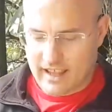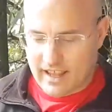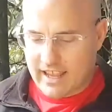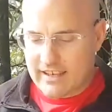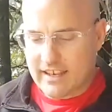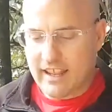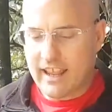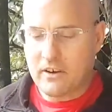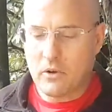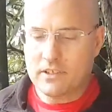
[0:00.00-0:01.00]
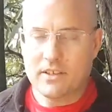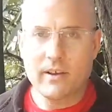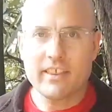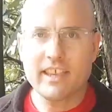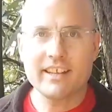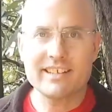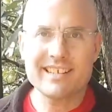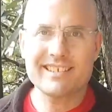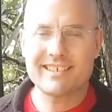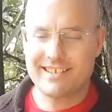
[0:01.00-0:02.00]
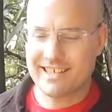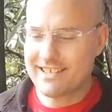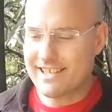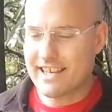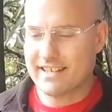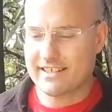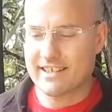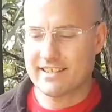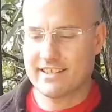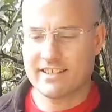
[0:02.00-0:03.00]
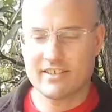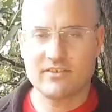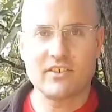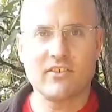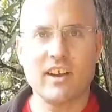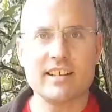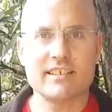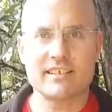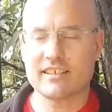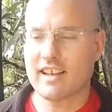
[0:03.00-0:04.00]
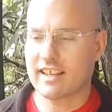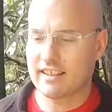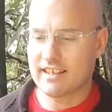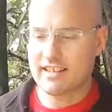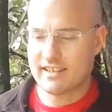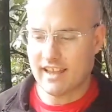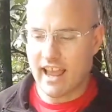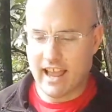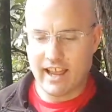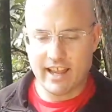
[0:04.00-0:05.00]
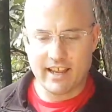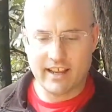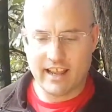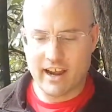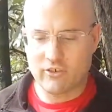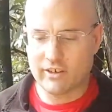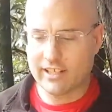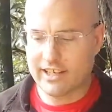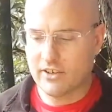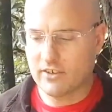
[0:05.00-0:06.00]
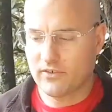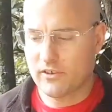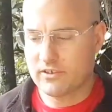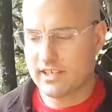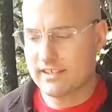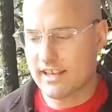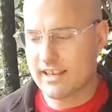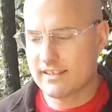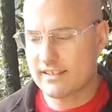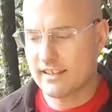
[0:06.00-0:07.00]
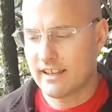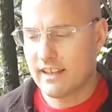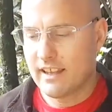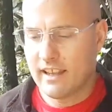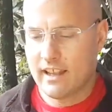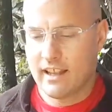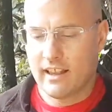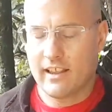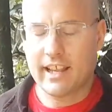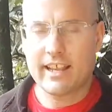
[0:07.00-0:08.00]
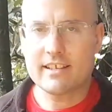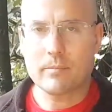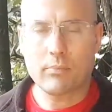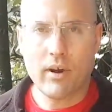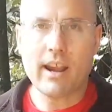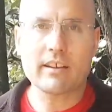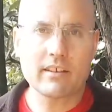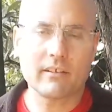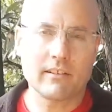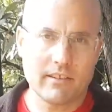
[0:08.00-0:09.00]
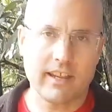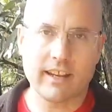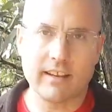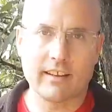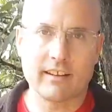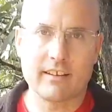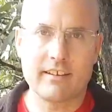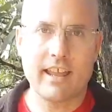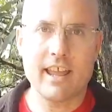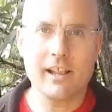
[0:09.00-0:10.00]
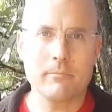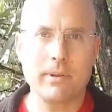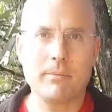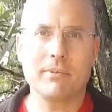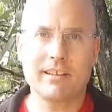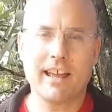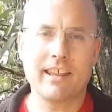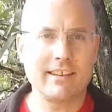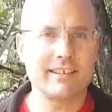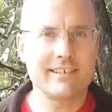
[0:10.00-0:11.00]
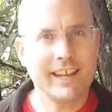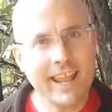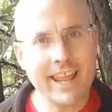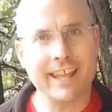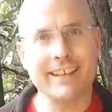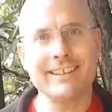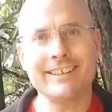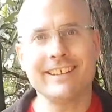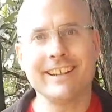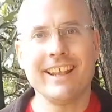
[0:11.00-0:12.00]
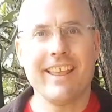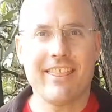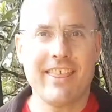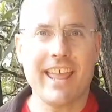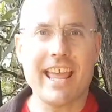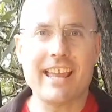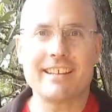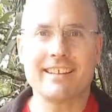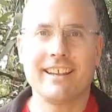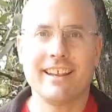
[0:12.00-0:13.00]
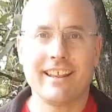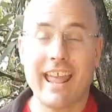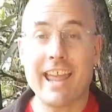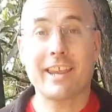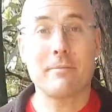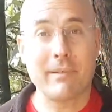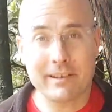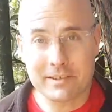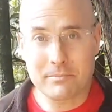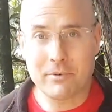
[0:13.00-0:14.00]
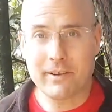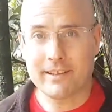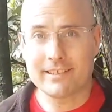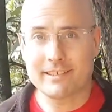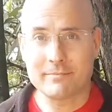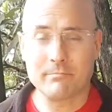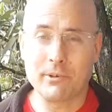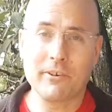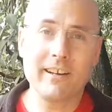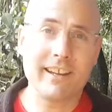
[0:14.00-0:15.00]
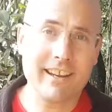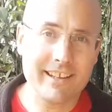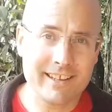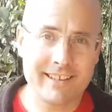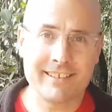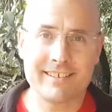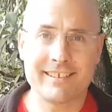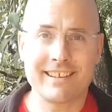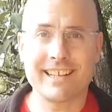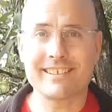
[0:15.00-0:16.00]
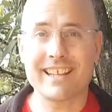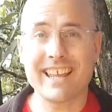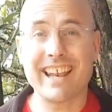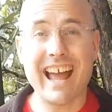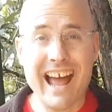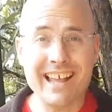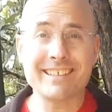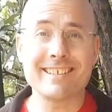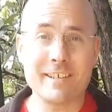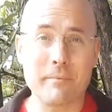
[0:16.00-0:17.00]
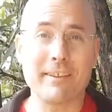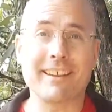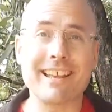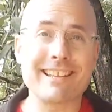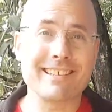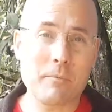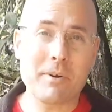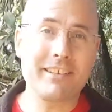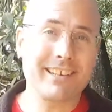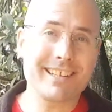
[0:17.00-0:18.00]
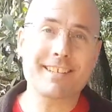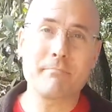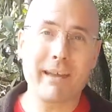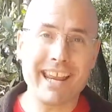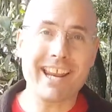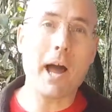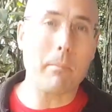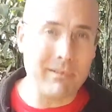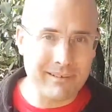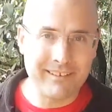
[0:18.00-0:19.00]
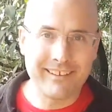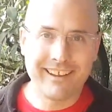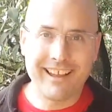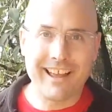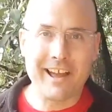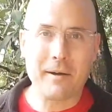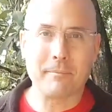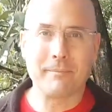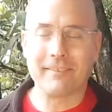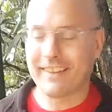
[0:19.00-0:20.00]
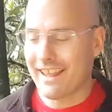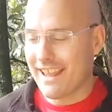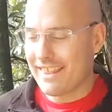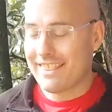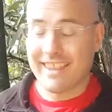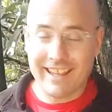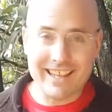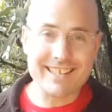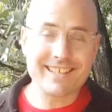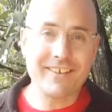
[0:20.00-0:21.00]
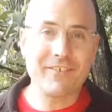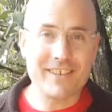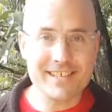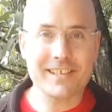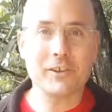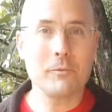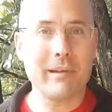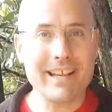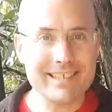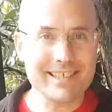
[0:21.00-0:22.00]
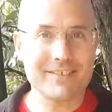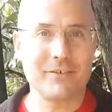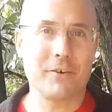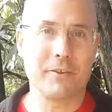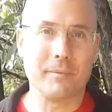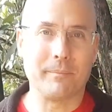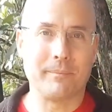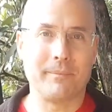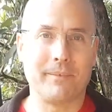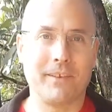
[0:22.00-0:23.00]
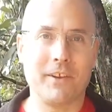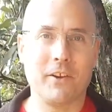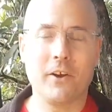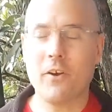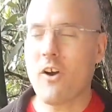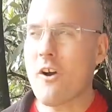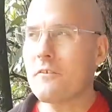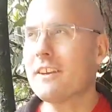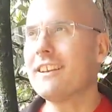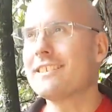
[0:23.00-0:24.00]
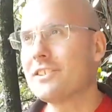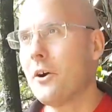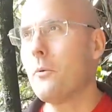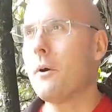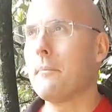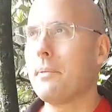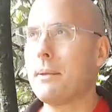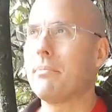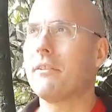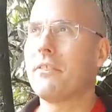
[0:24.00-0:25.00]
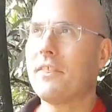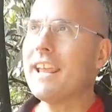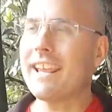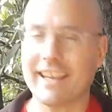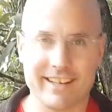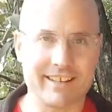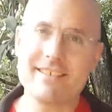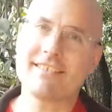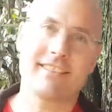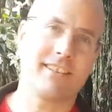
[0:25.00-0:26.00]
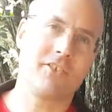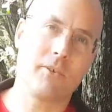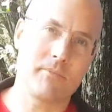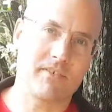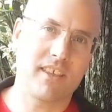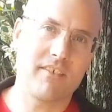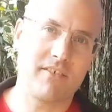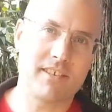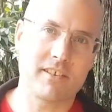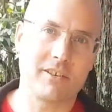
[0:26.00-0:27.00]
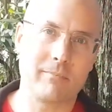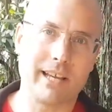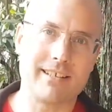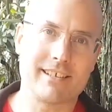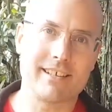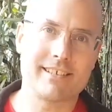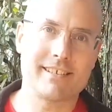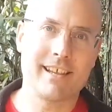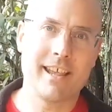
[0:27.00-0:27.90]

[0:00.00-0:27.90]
And also I think just the existence of devices like this are really useful just as a practical thing to help people to understand that acupuncture points, meridians, things like that aren't something that someone just made up. There is a physical basis for them. You know, often it's not what people think it is in terms of that physical basis,